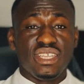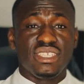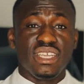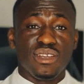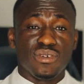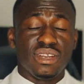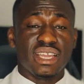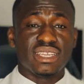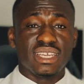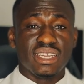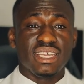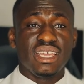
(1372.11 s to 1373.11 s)
Stay
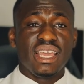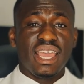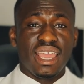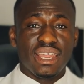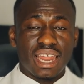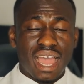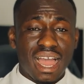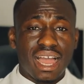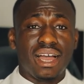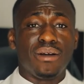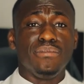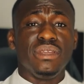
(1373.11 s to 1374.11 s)
connected, and
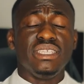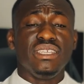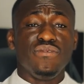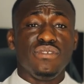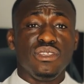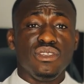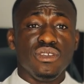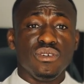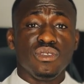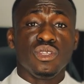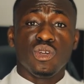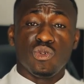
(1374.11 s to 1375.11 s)
our amazing
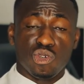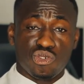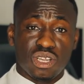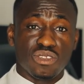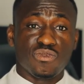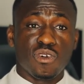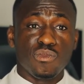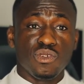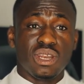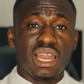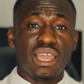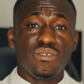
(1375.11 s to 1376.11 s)
videos will transform
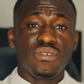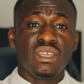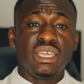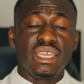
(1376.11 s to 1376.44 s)
your life.